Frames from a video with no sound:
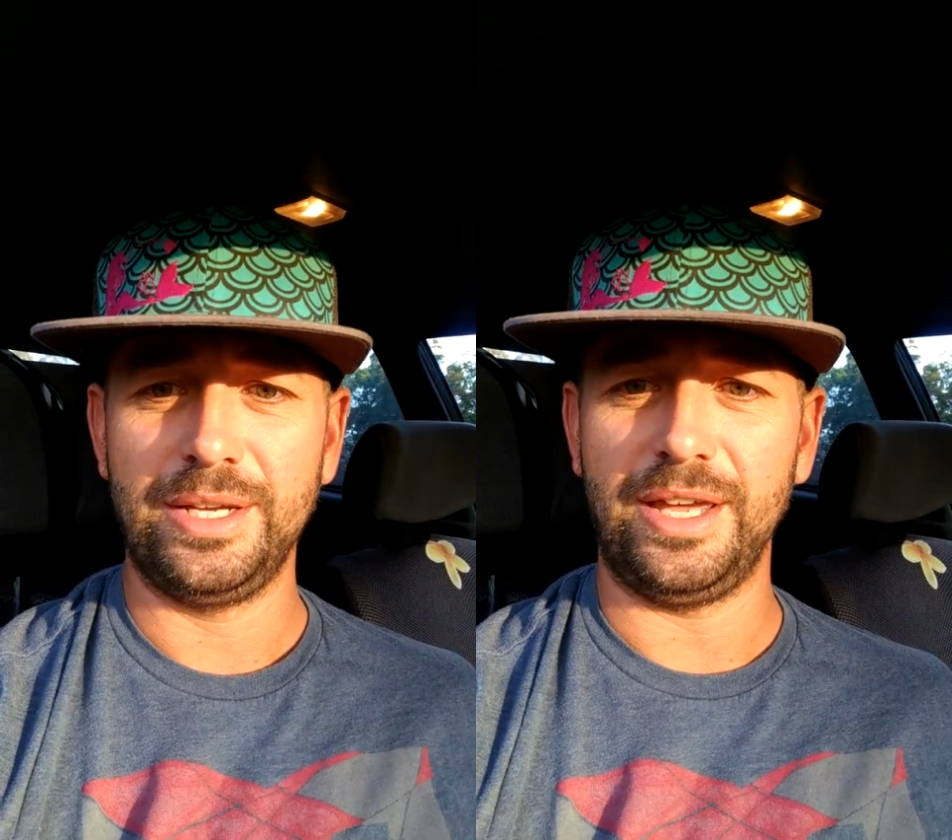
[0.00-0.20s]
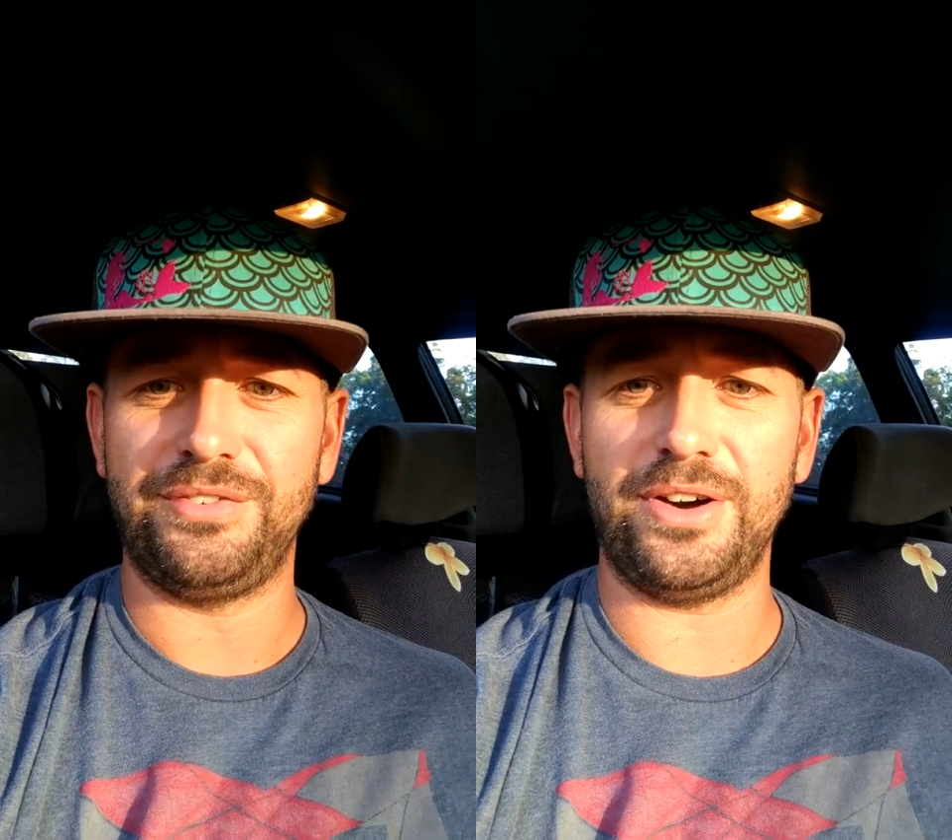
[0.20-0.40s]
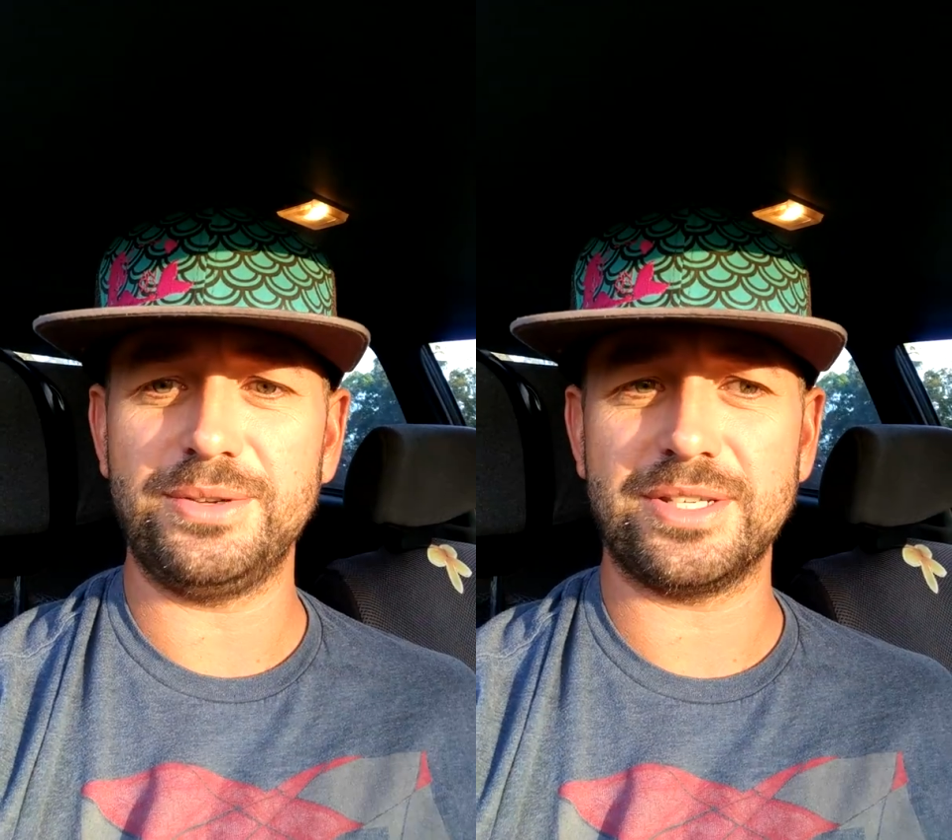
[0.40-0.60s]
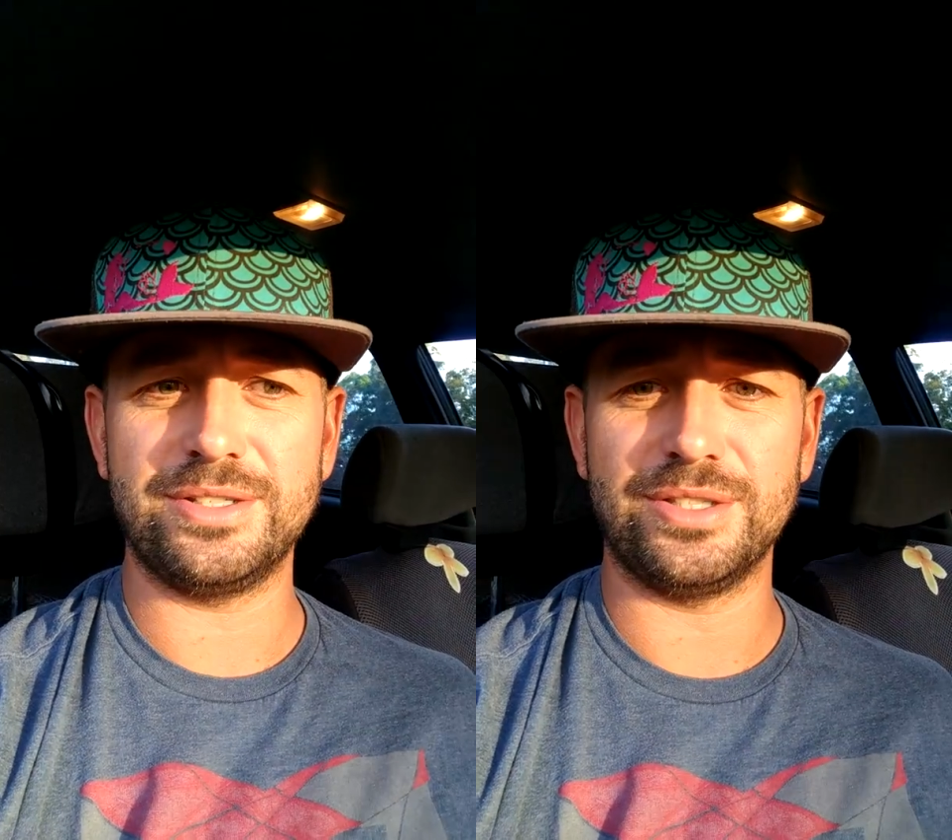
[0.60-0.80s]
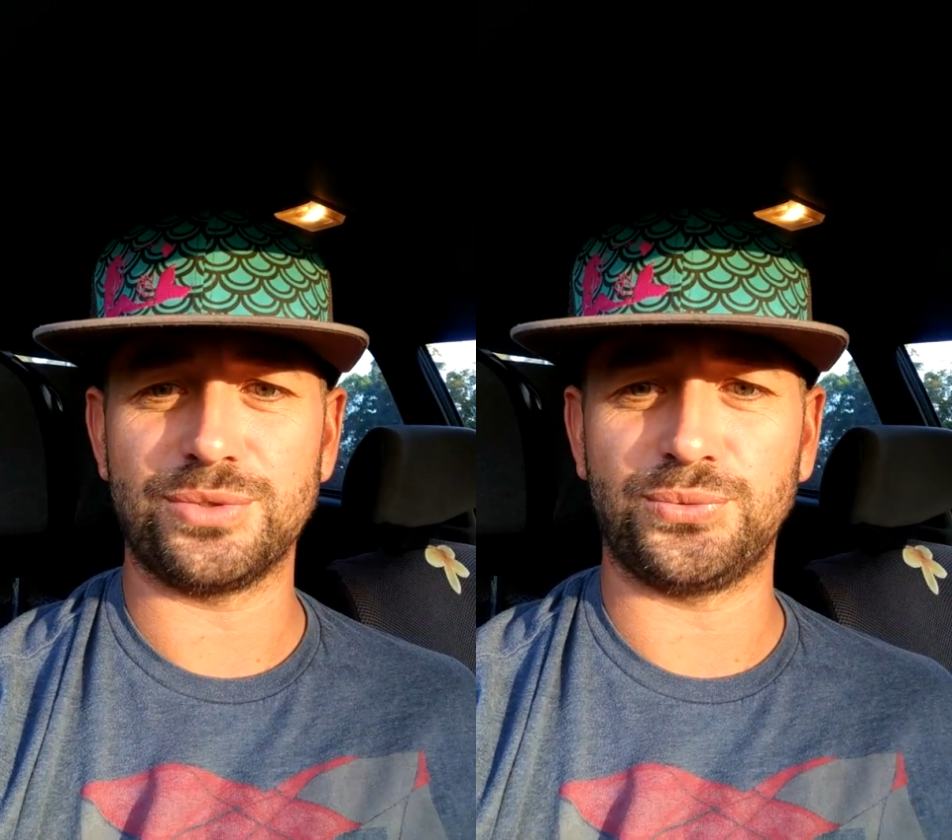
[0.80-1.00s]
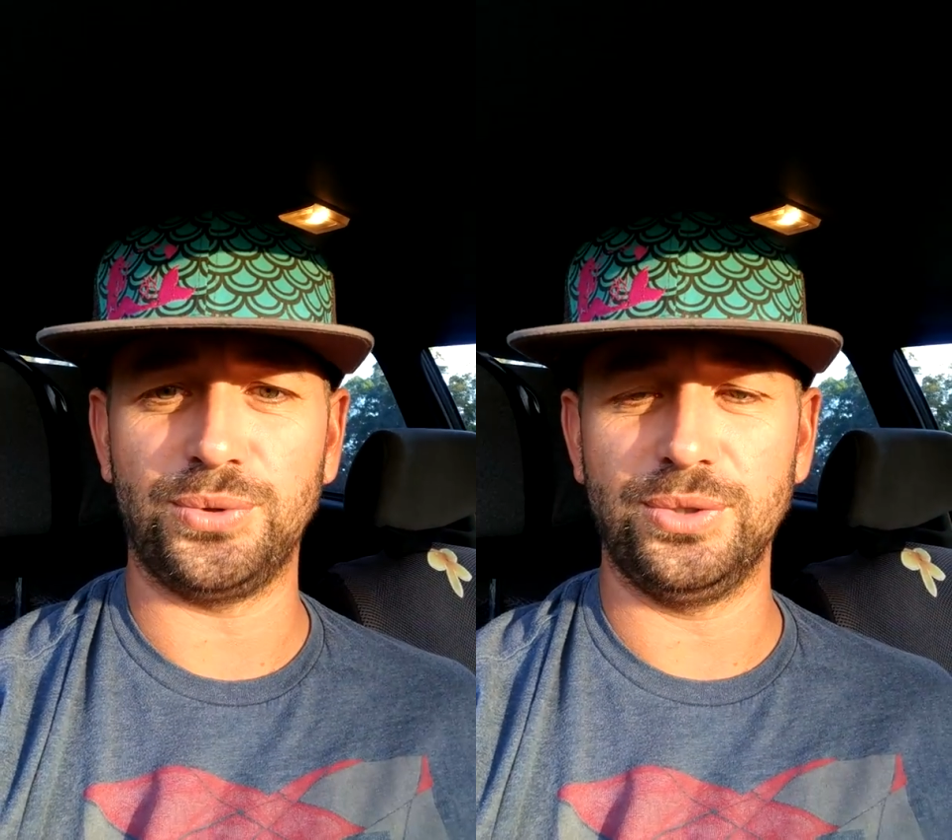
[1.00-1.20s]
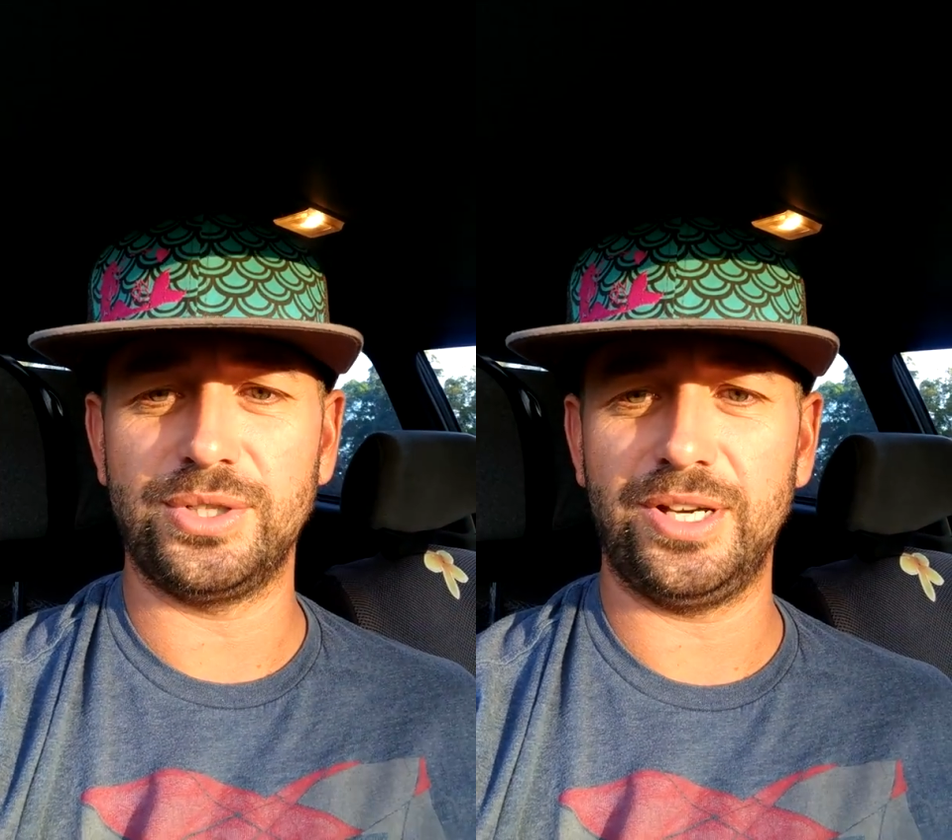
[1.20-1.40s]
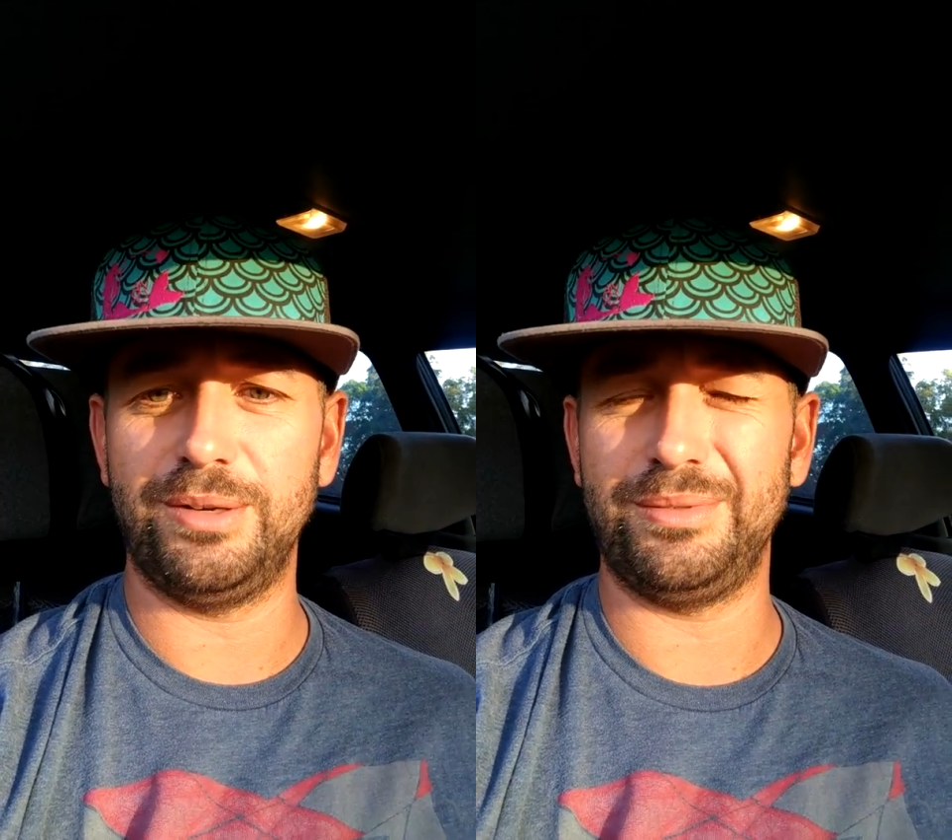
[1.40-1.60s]
If I was going to do this
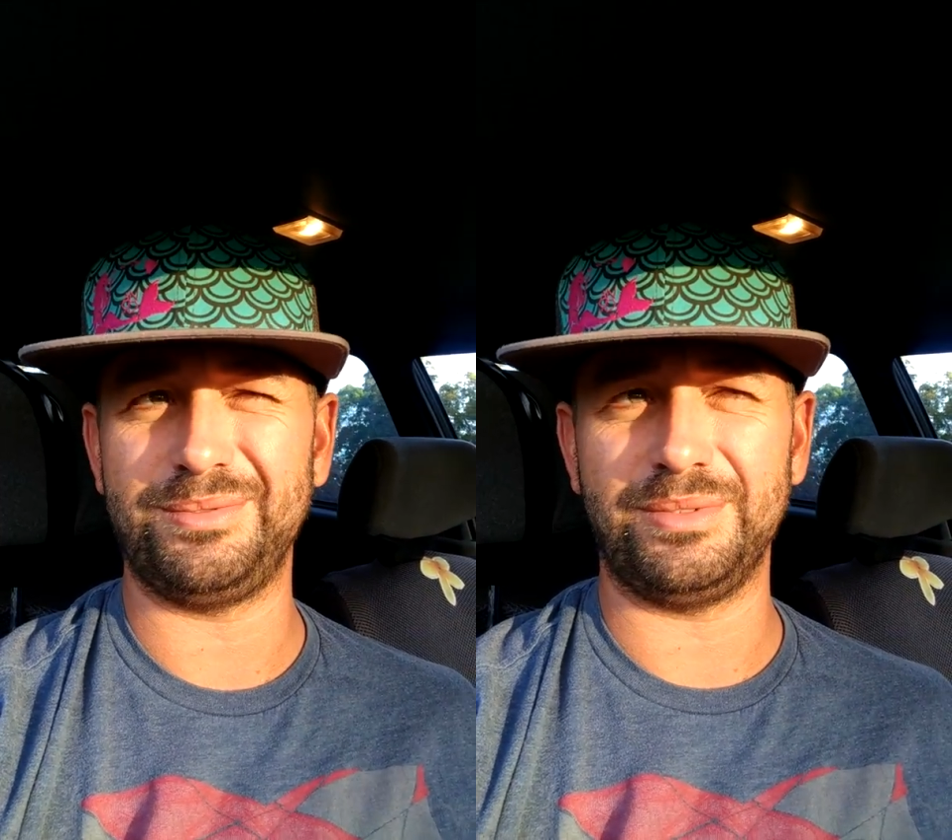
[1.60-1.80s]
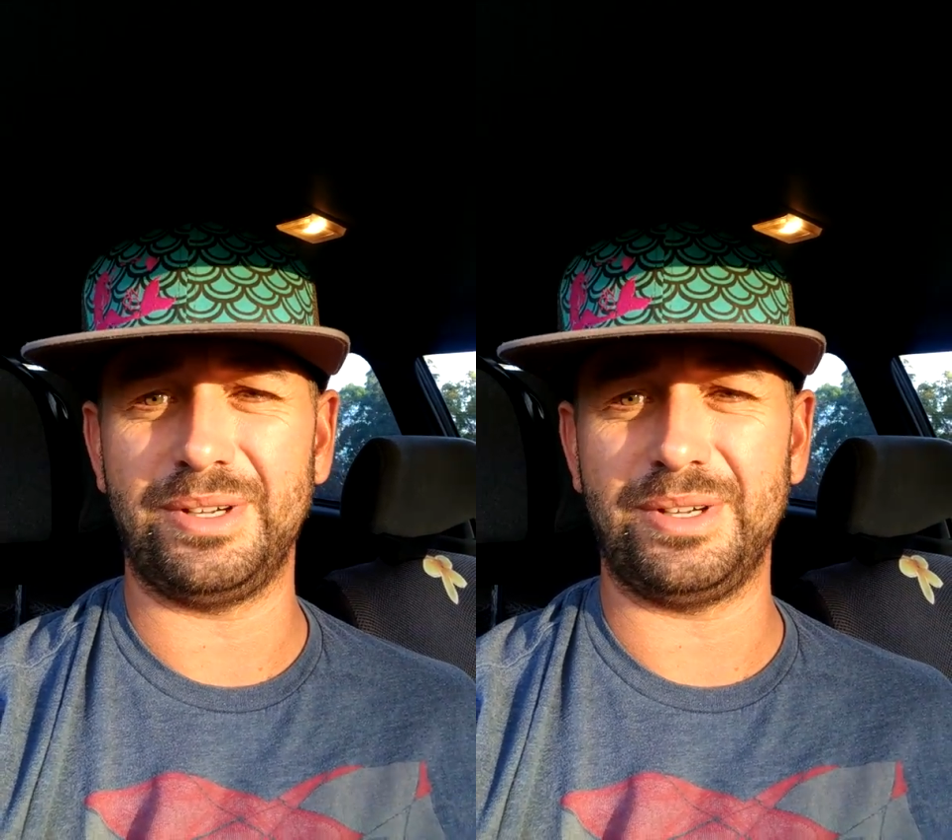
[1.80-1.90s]
full-time,